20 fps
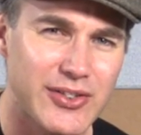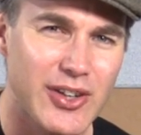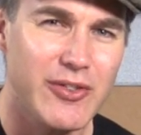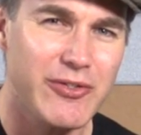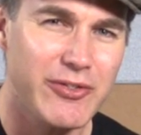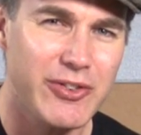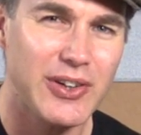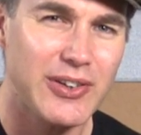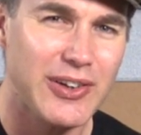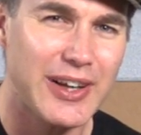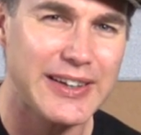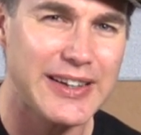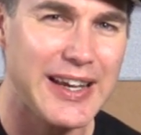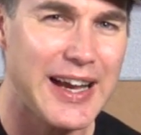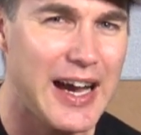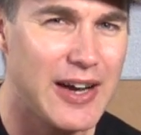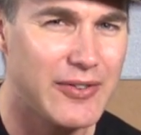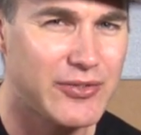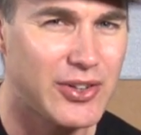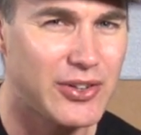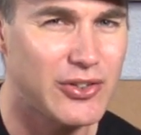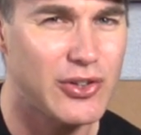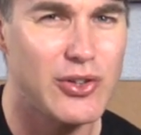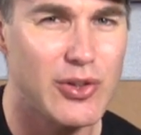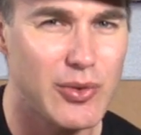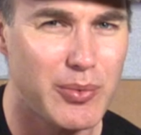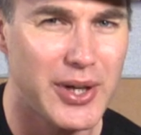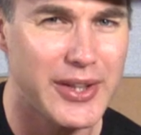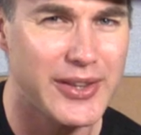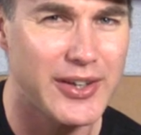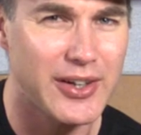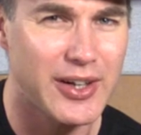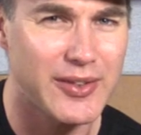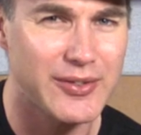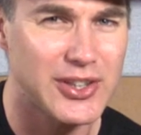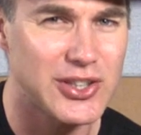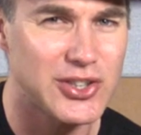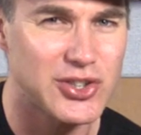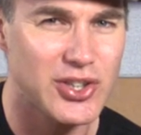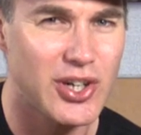Don't feel like you have to do the one that I'm
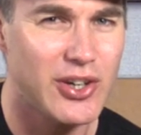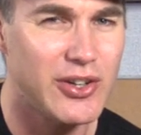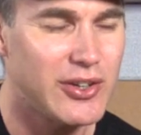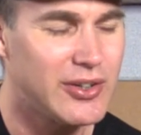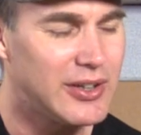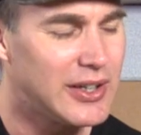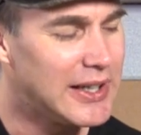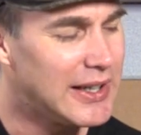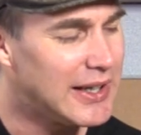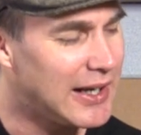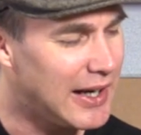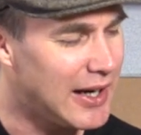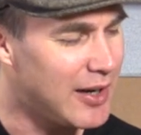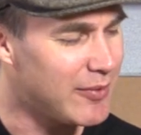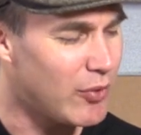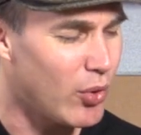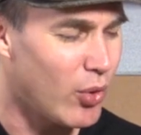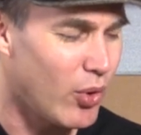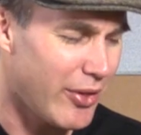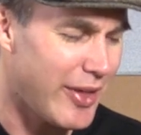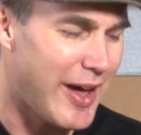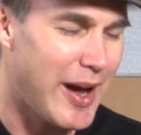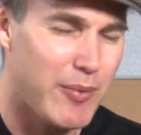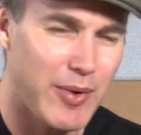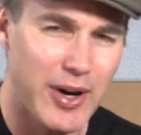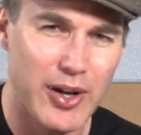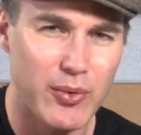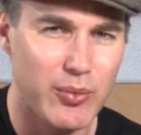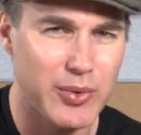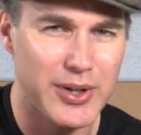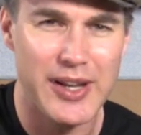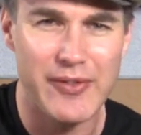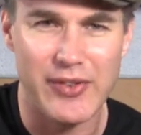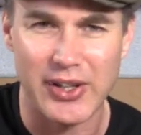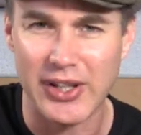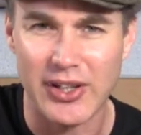going to show you, or that one, whatever.